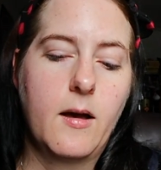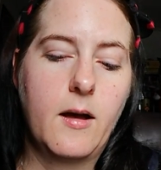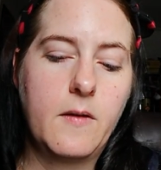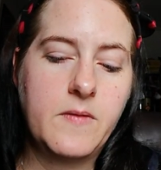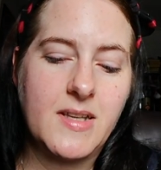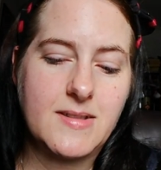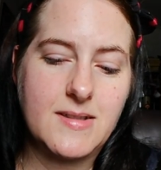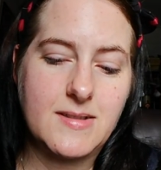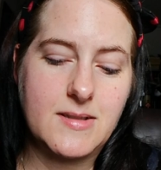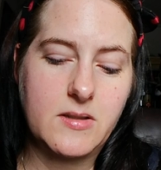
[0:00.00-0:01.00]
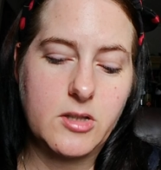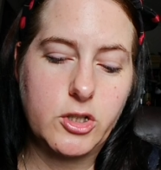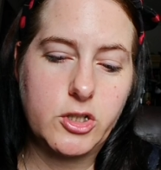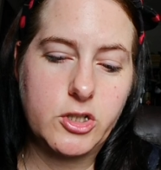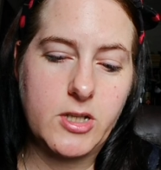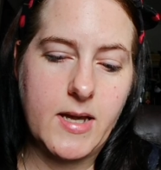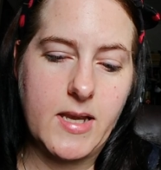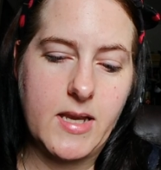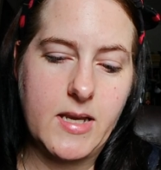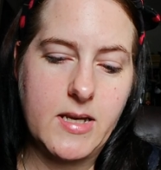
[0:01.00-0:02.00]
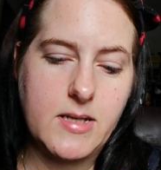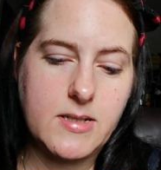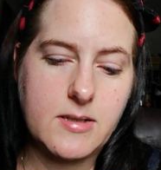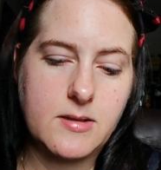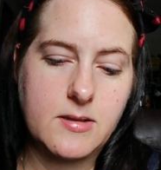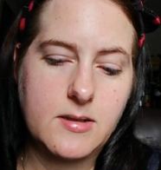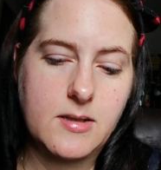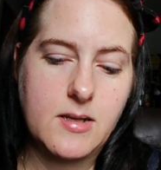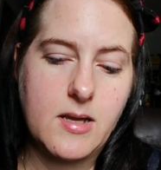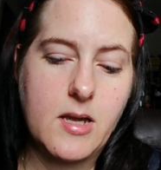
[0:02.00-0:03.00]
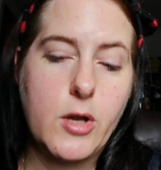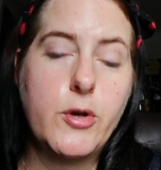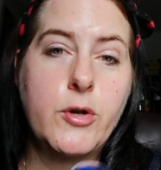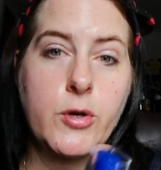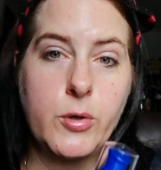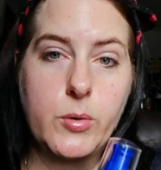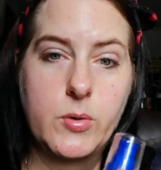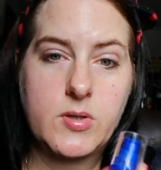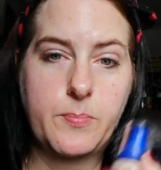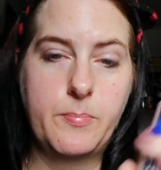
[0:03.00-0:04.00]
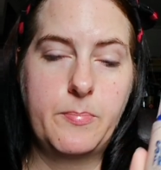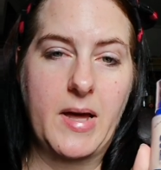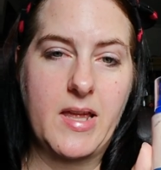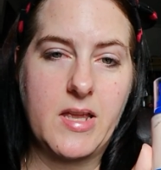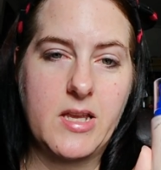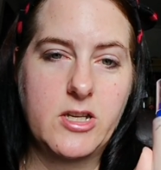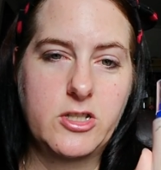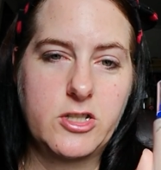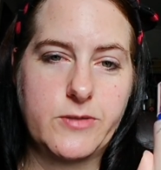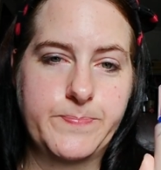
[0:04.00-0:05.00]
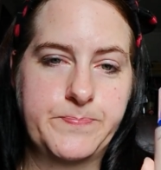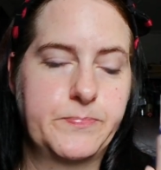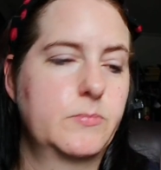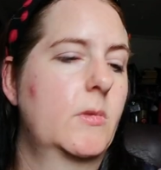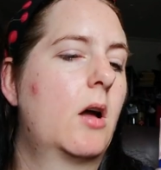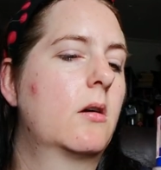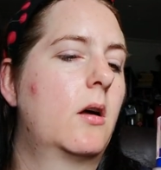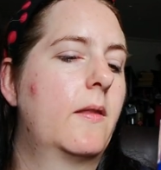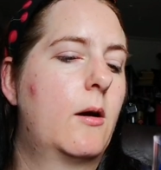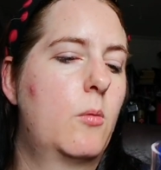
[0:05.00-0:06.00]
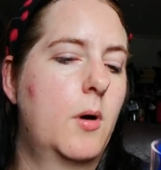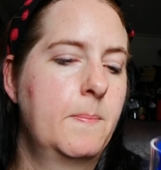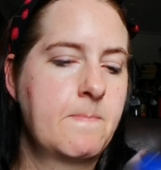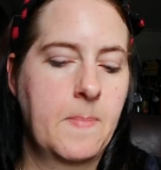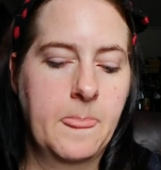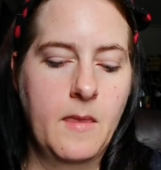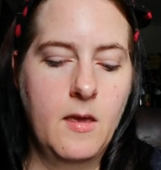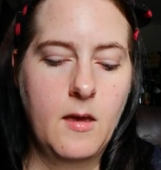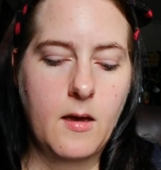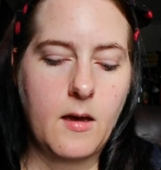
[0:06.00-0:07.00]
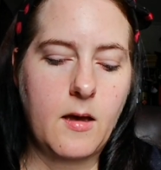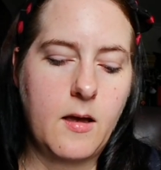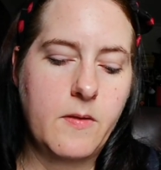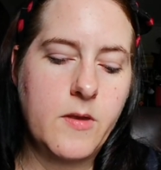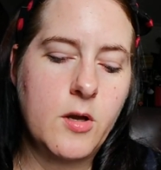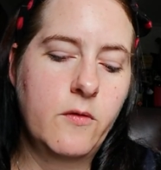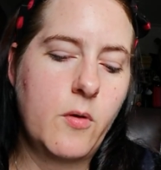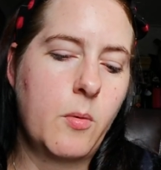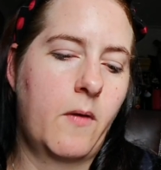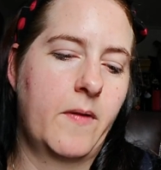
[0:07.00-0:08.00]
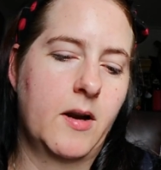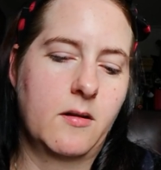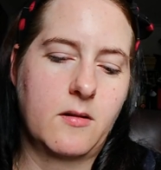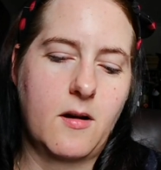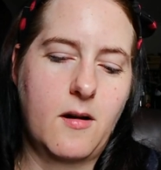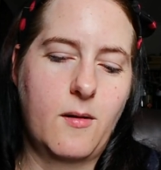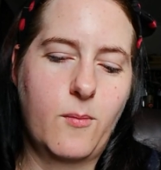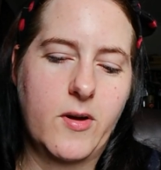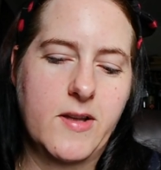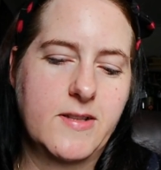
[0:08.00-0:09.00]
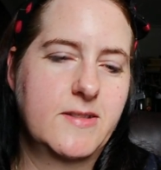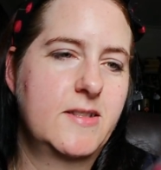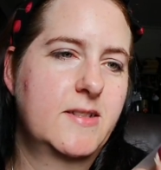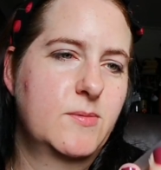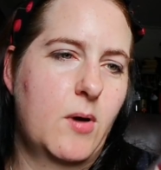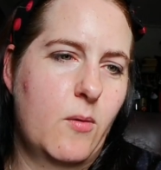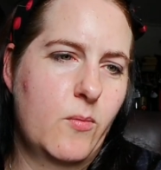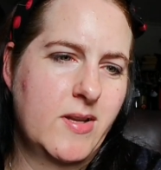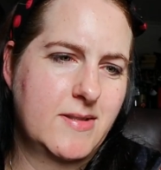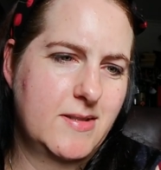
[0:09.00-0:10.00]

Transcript: and this is in the shade Nude Beige. I got that one. And the other one that I got was this one. I